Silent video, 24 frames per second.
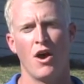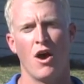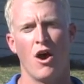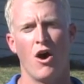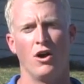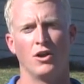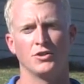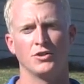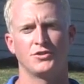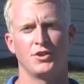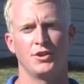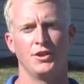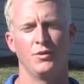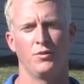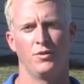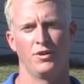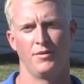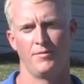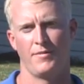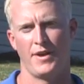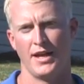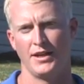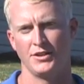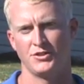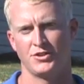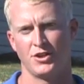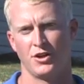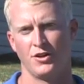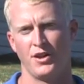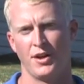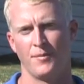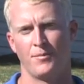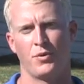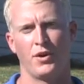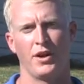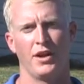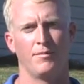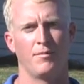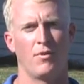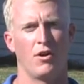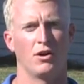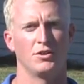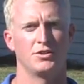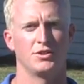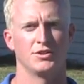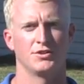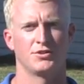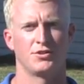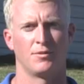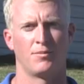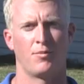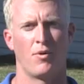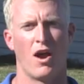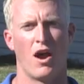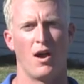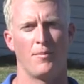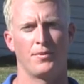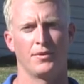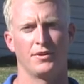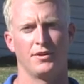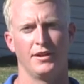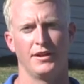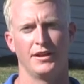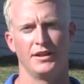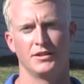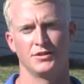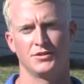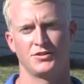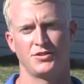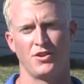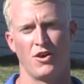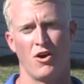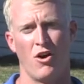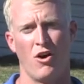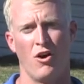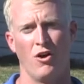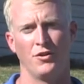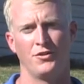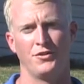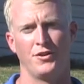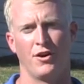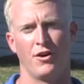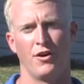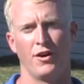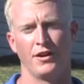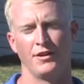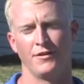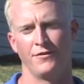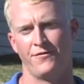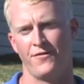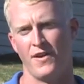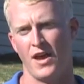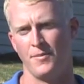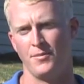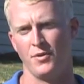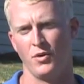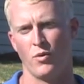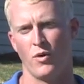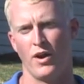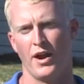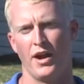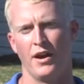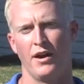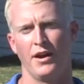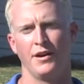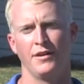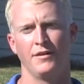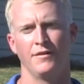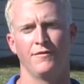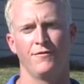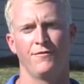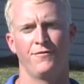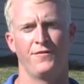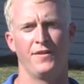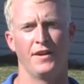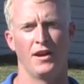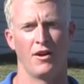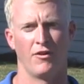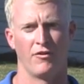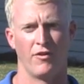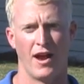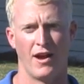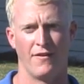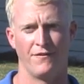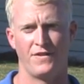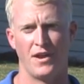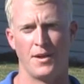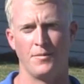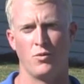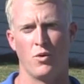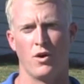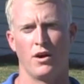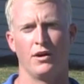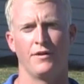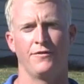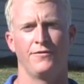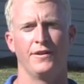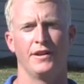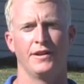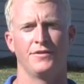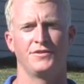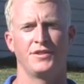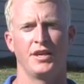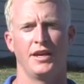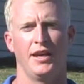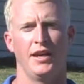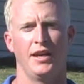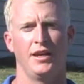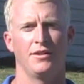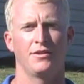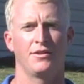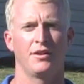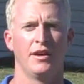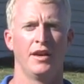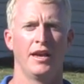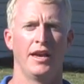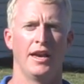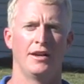Also, you want to make sure that pre-emergents are properly installed during around February 15th